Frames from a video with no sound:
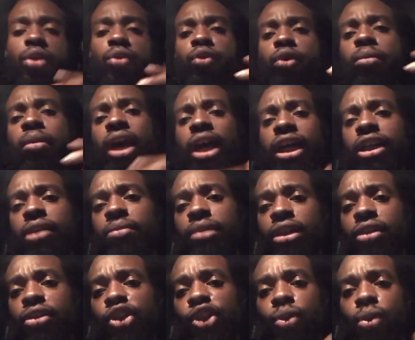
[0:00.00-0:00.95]
reminded
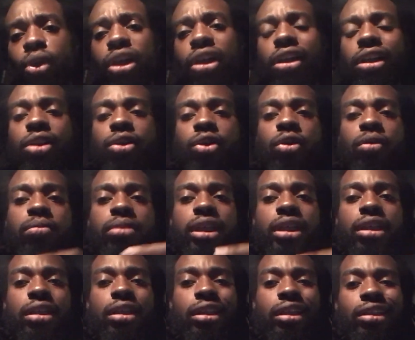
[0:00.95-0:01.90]
me of Twork a little
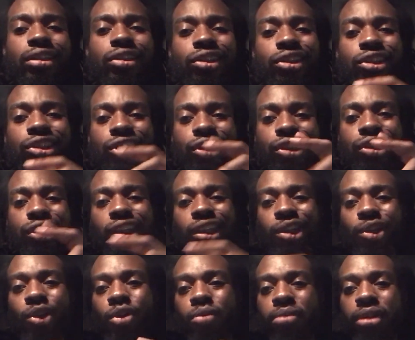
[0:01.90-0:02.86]
bit, just a
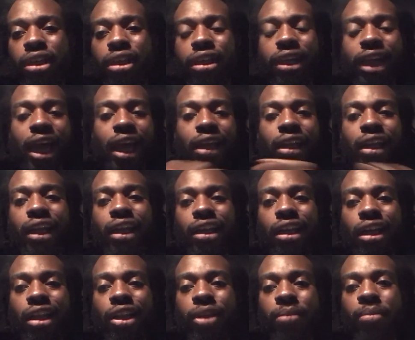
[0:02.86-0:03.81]
little bit. Not like
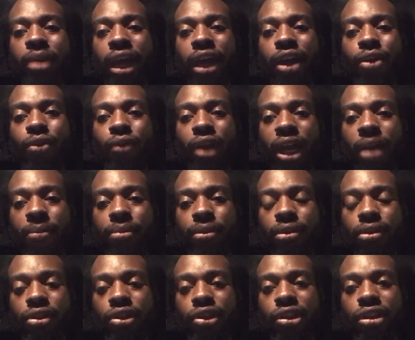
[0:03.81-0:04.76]
other battle
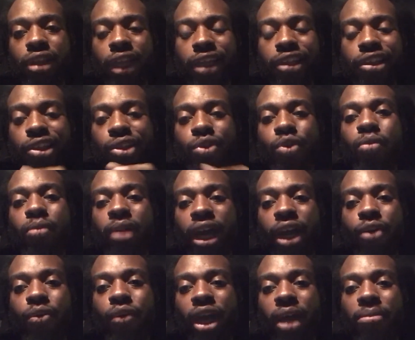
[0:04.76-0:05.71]
rappers, like the new
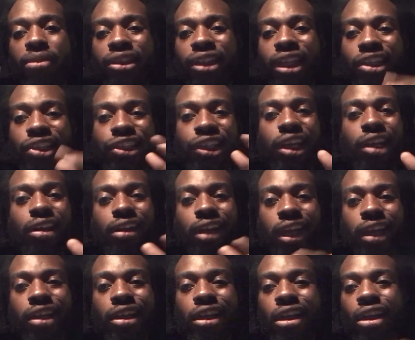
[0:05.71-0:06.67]
battle rappers that sound
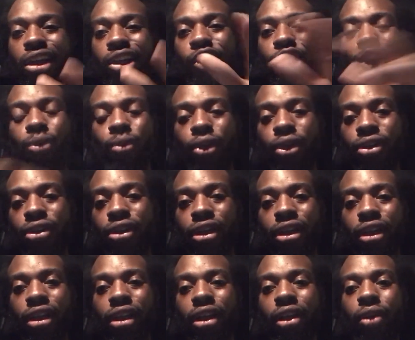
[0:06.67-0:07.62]
like Twork,
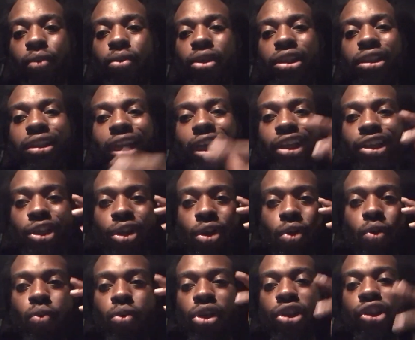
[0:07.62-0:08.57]
where it's like, yo,
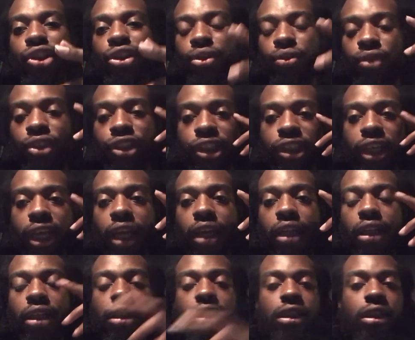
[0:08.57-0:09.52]
where's your
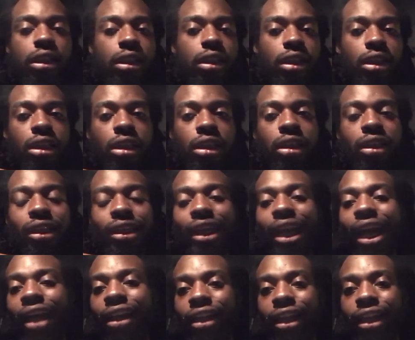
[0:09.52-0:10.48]
originality?
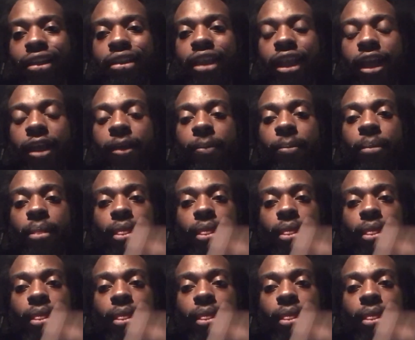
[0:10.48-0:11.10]
Not like that.